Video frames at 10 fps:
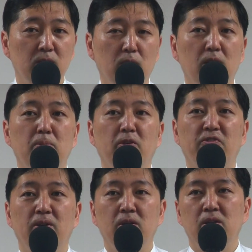What
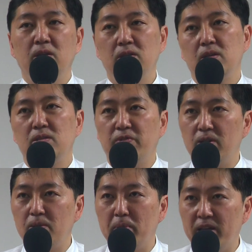about India is
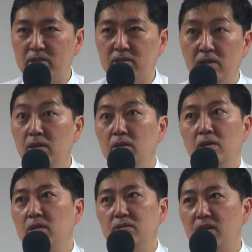even a mess.
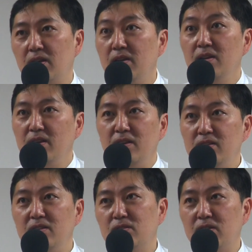It's like
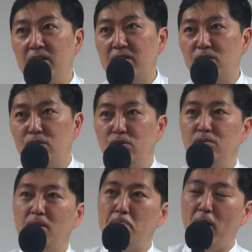India is connected to
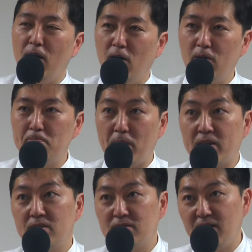Nepal,
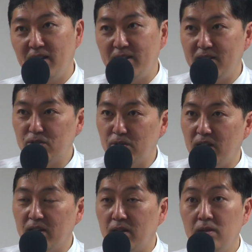Pakistan, and Sri
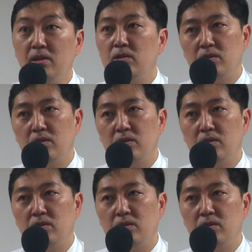Lanka.